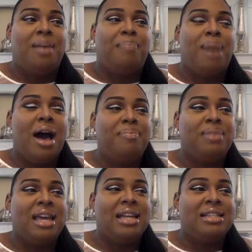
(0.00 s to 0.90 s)

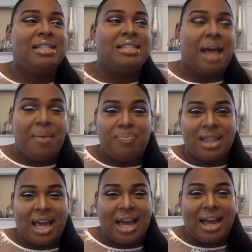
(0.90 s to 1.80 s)
pumpkin
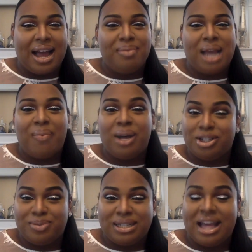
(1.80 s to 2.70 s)
something. I'm not
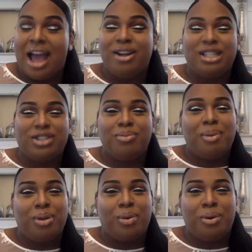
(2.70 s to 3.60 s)
100%. I just
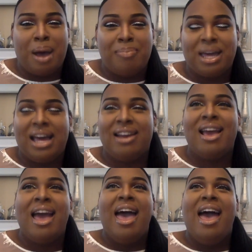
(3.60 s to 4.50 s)
remember the word pumpkin.
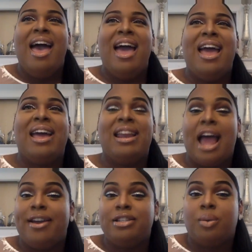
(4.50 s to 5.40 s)
And
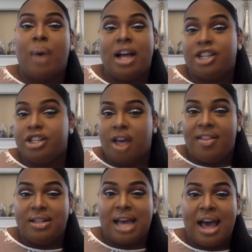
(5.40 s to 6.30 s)
I used to watch hers all
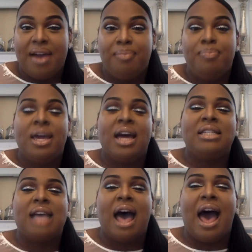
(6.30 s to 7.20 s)
the time
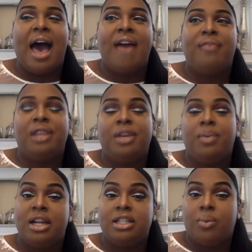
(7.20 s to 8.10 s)
because I really
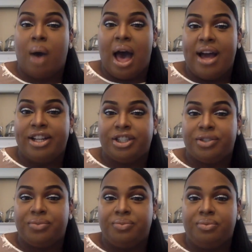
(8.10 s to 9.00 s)
wanted to watch
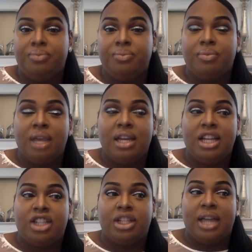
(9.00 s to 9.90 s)

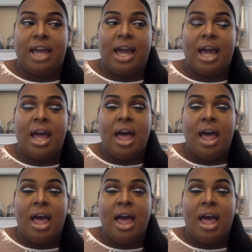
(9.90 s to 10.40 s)
initially